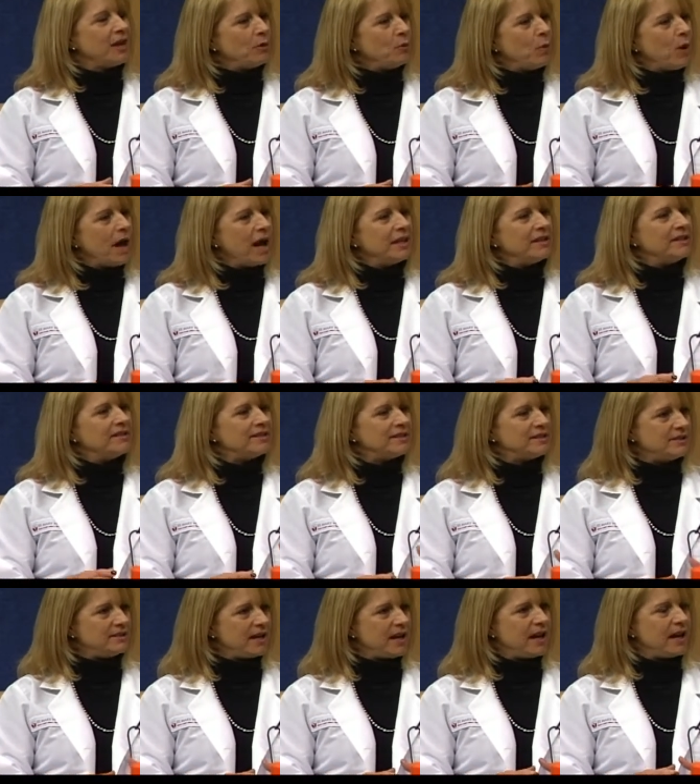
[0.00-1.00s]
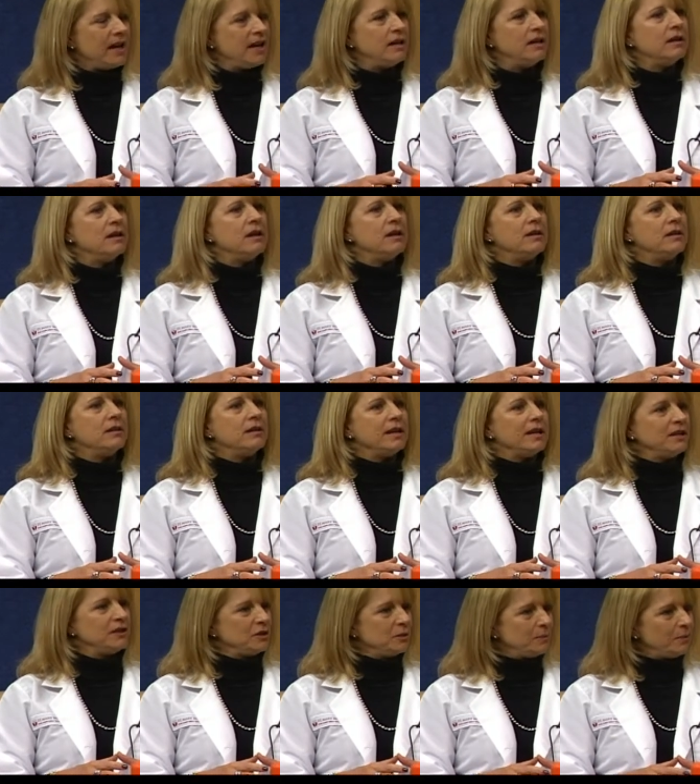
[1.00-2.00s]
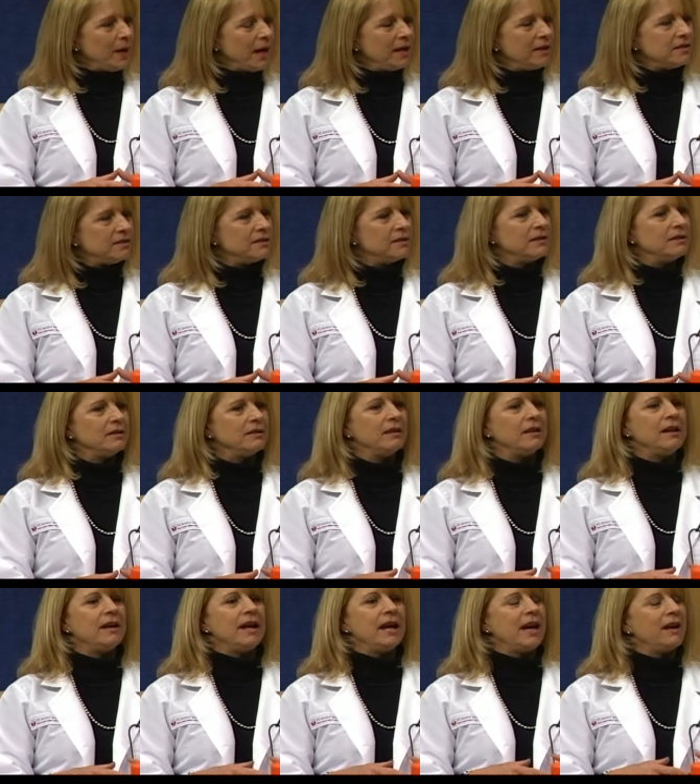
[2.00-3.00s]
They want to stay independent,